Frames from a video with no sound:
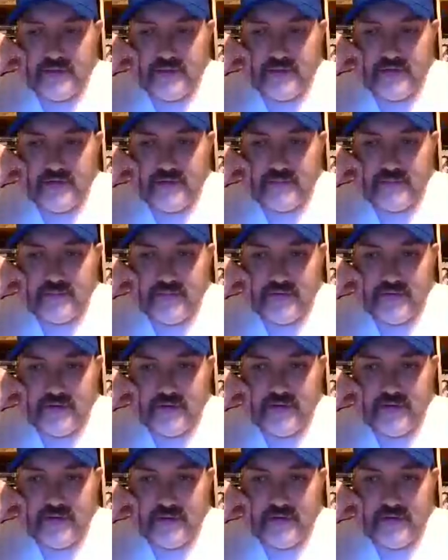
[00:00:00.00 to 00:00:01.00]
Bret
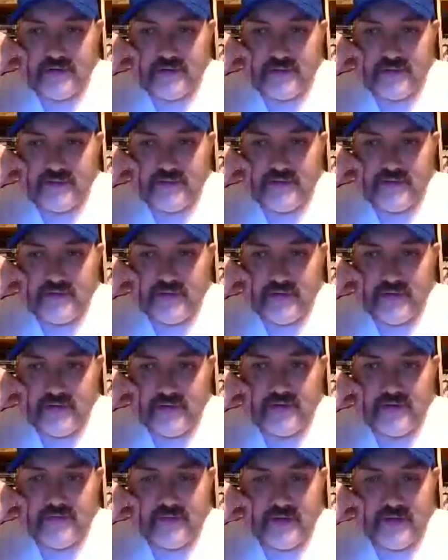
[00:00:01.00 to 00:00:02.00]
Hart lived
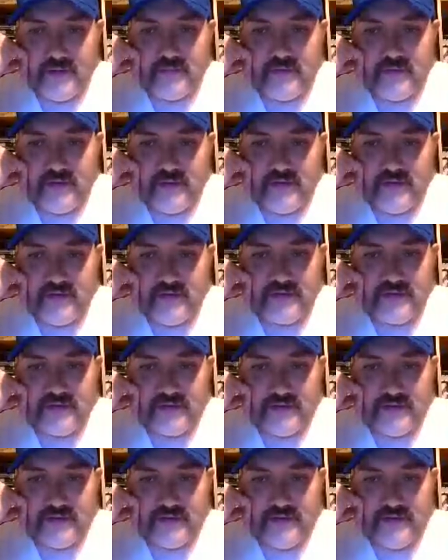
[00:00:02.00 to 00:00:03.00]
up to
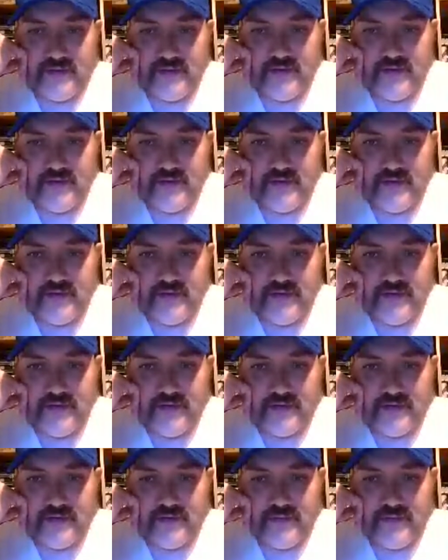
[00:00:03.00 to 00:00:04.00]

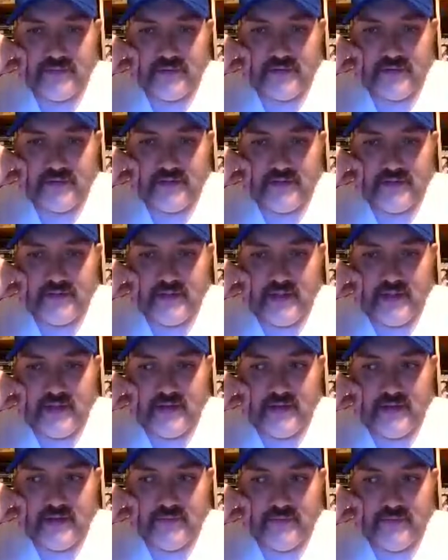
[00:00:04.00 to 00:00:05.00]
what then
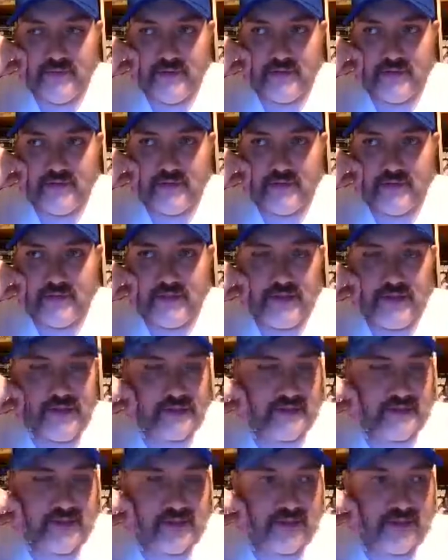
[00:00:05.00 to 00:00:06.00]
one of the things
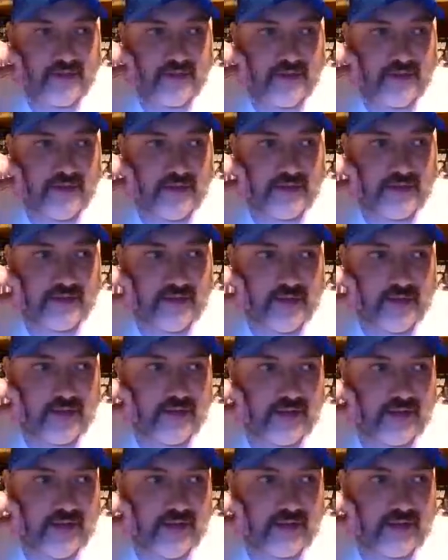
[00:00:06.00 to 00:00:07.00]
his
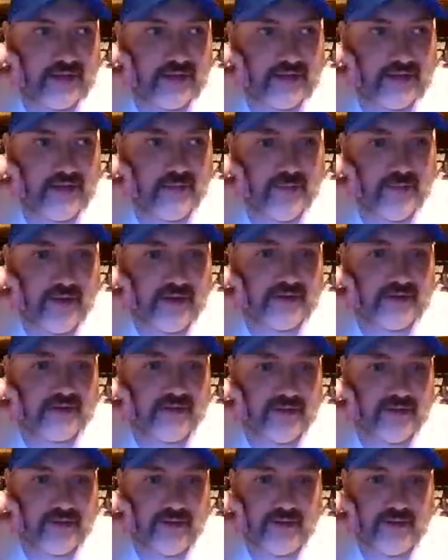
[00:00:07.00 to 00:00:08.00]
nicknames, the best
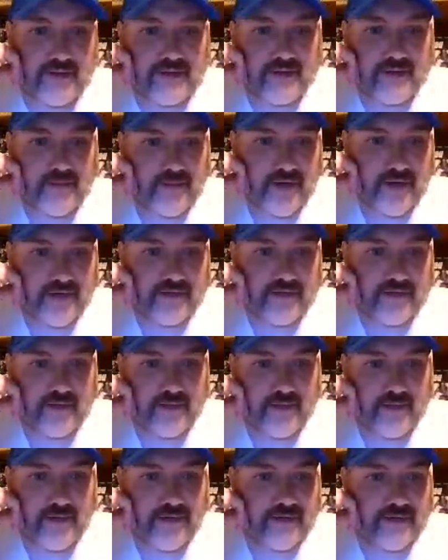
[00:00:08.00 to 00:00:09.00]
there is, the best there
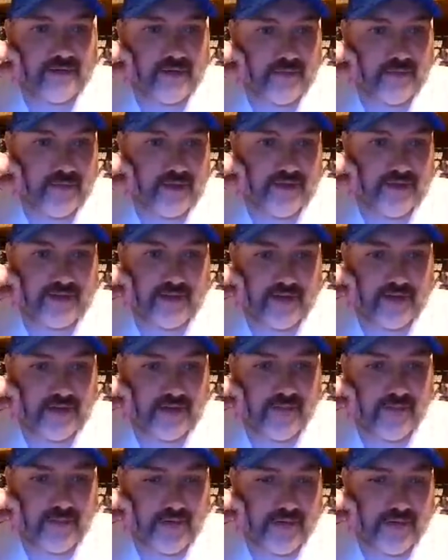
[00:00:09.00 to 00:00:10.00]
was, and the best there ever
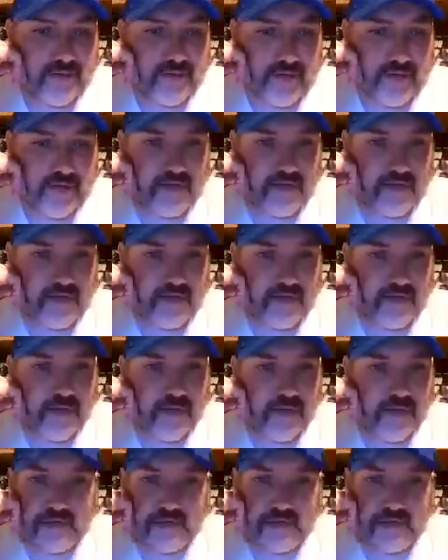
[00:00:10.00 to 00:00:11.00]
will be. He was
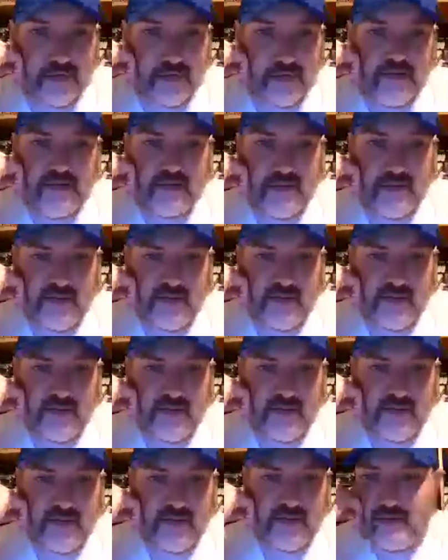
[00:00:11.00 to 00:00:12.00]
that. There won't be
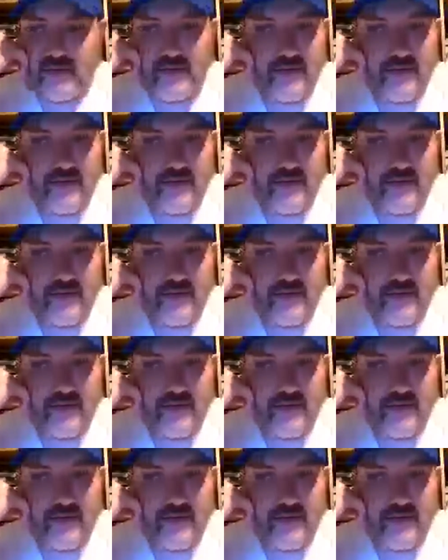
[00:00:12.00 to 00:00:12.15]
another